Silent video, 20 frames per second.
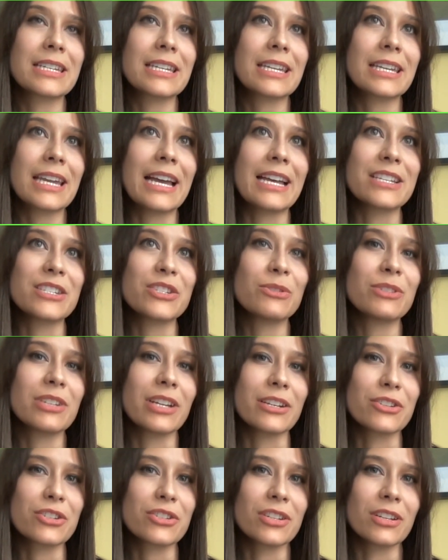as you
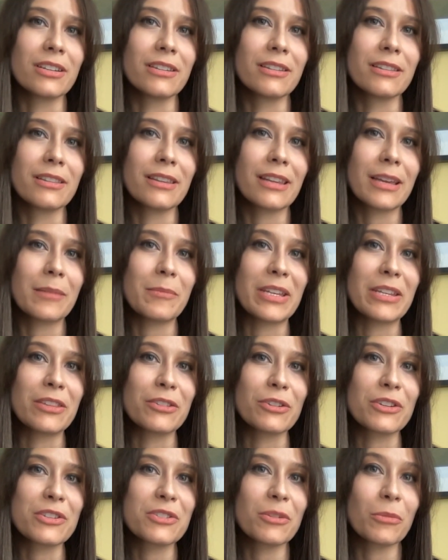touched on, I mean,
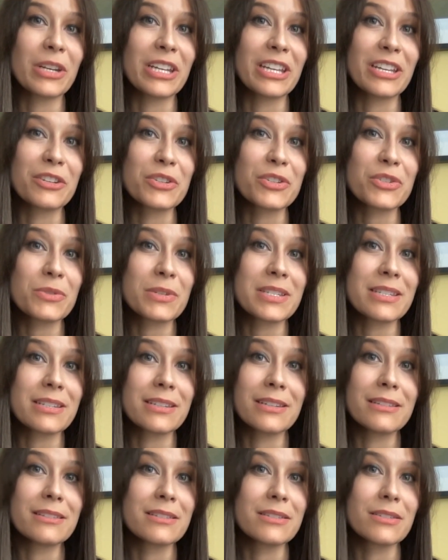there are so many industries that
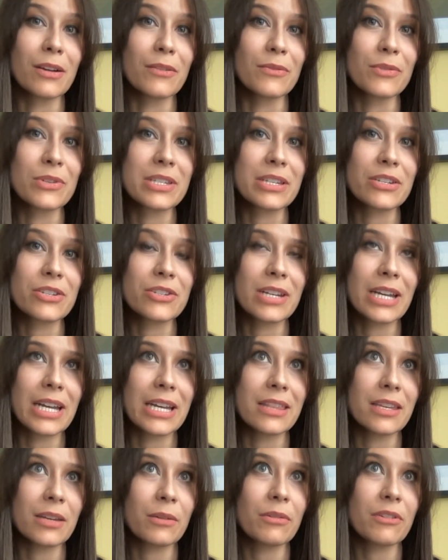need this conversation. I
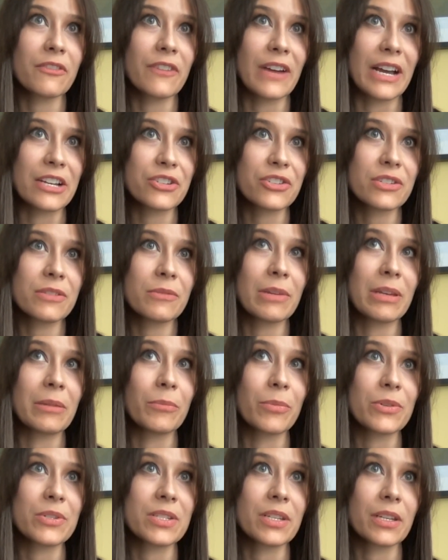think with fashion in
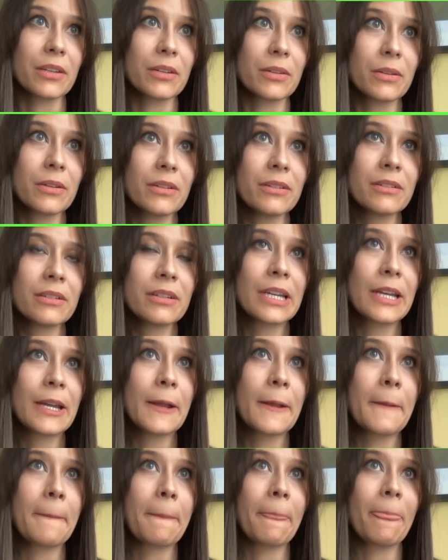particular,
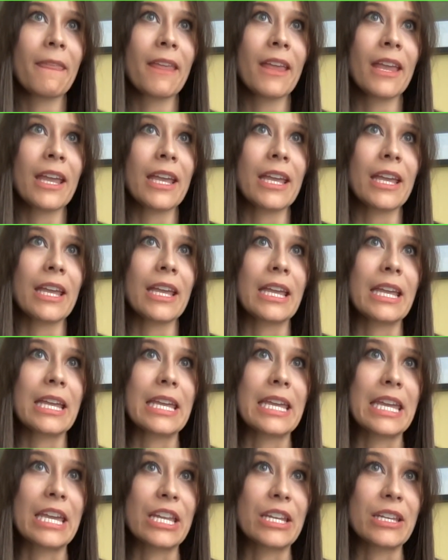
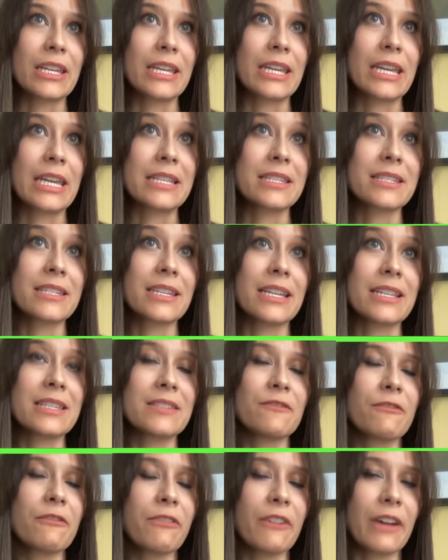it's
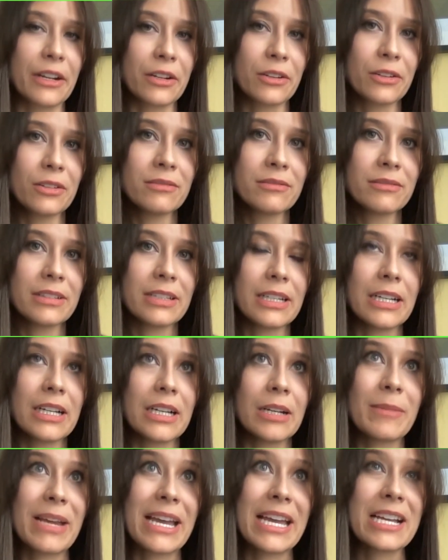vital,
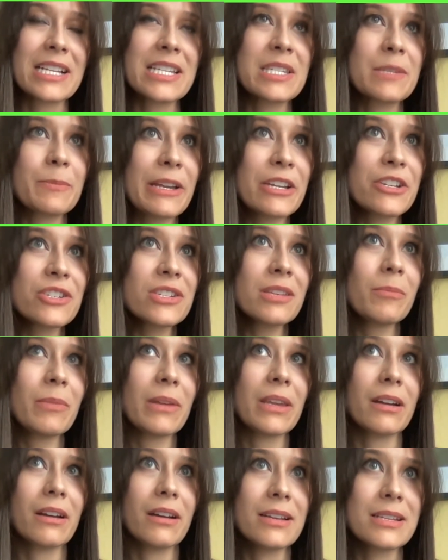especially
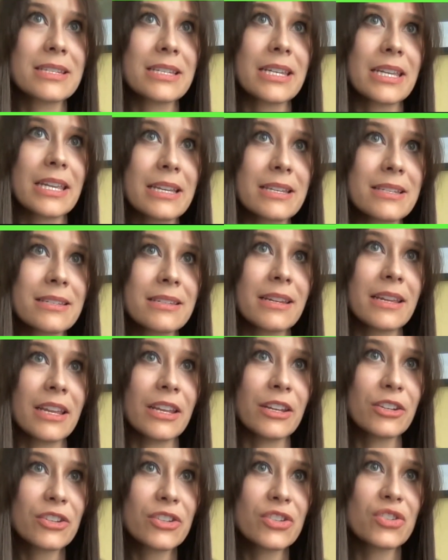because it is an
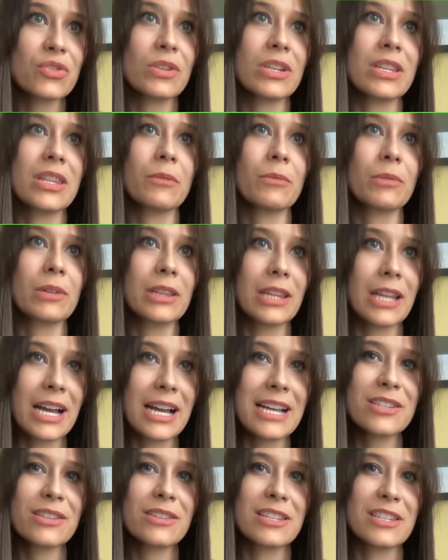industry that
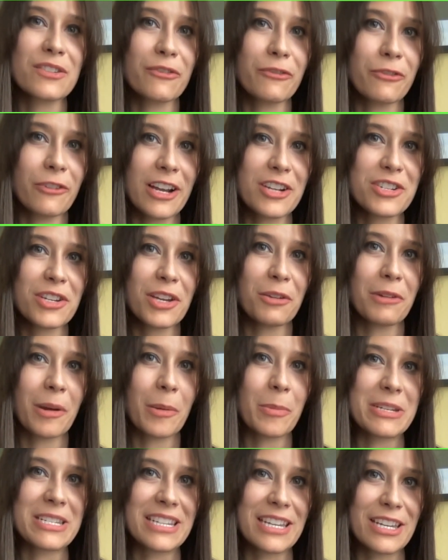relies on this fragile
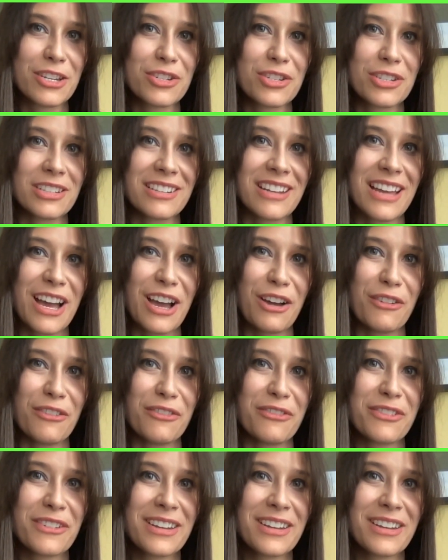reputation of